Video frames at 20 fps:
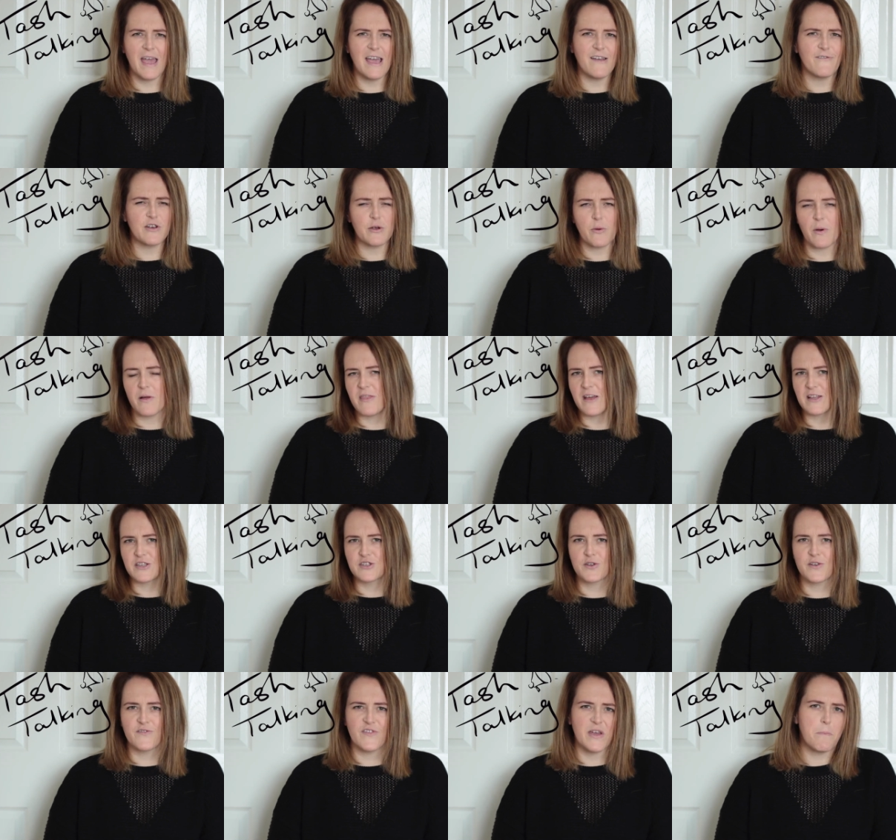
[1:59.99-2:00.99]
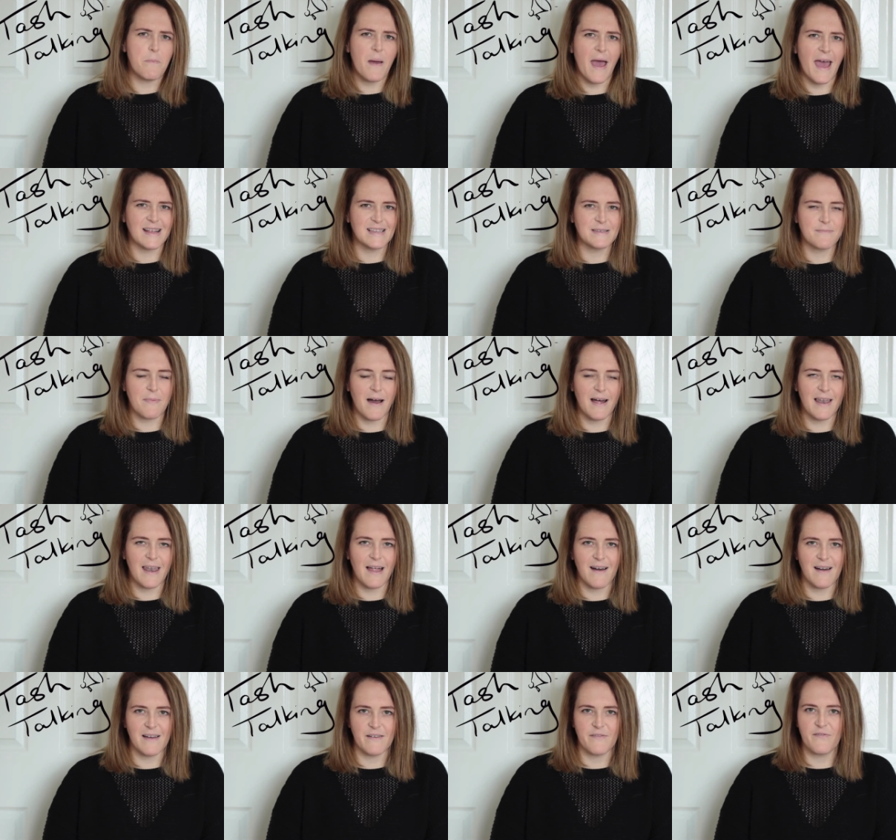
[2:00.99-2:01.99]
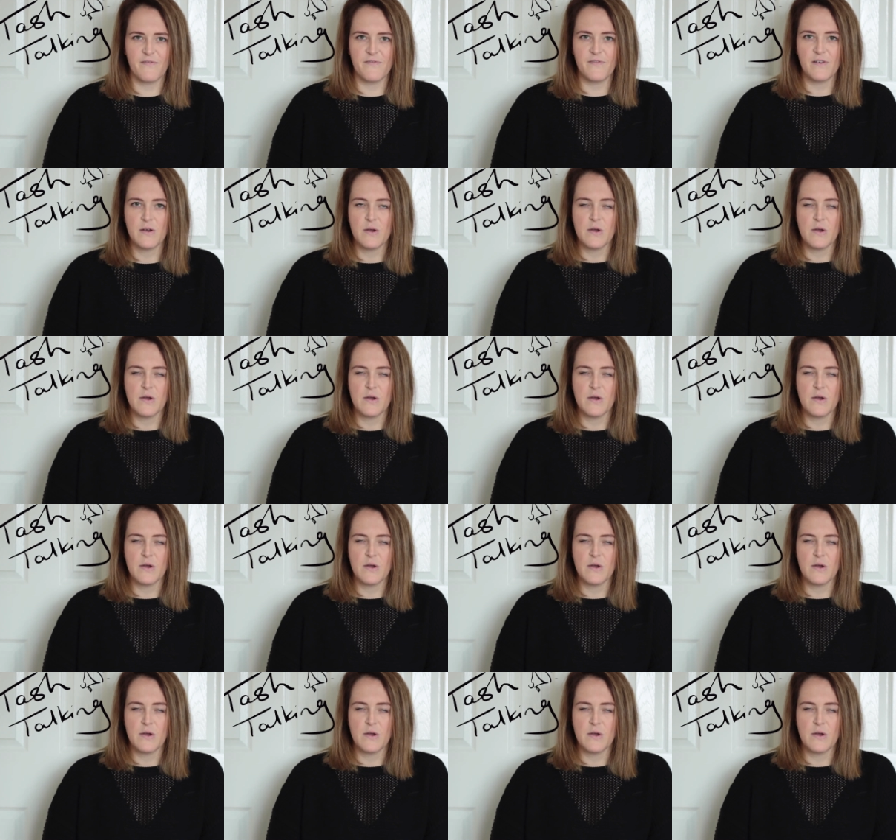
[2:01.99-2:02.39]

everyone that sort of impacts my life